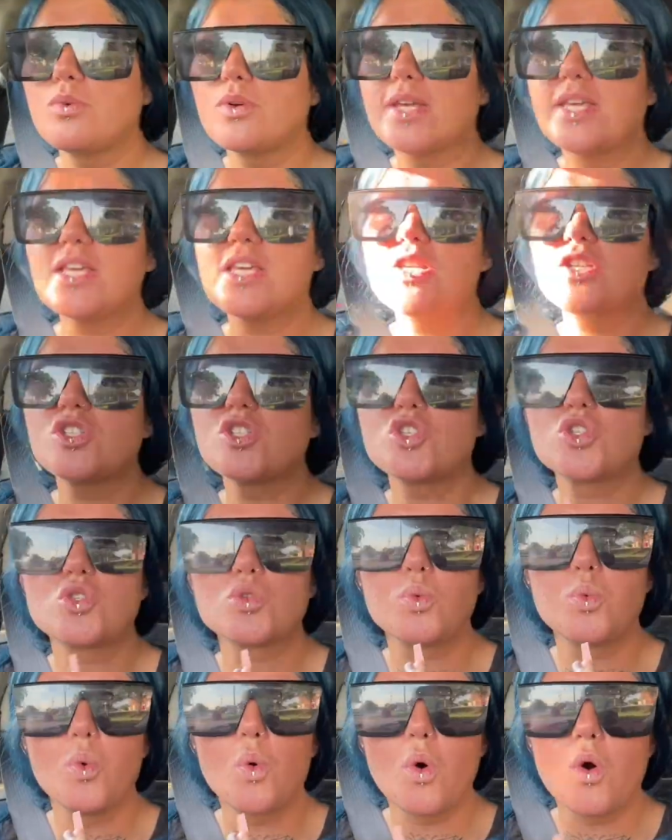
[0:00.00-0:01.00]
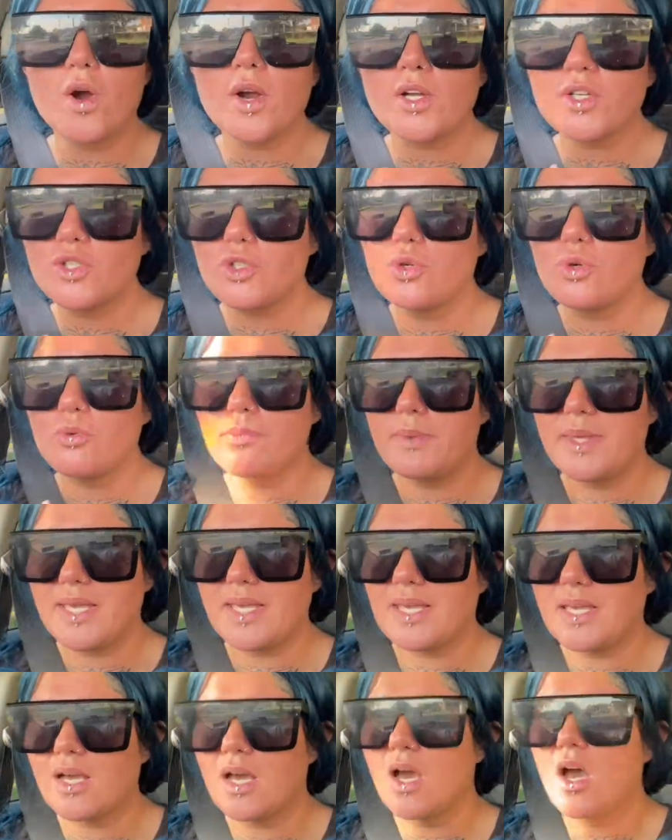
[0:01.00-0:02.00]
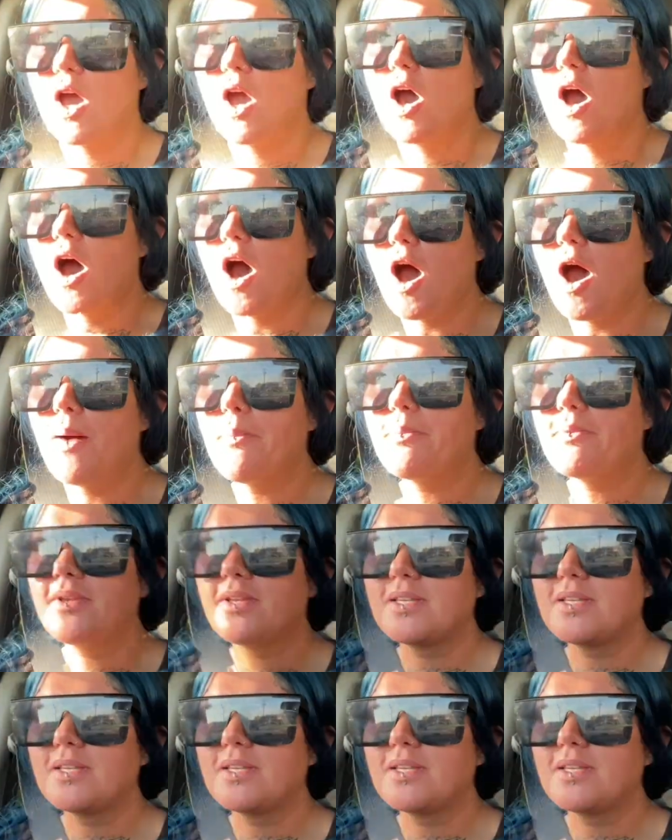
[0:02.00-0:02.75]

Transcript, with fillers: he swore to me up,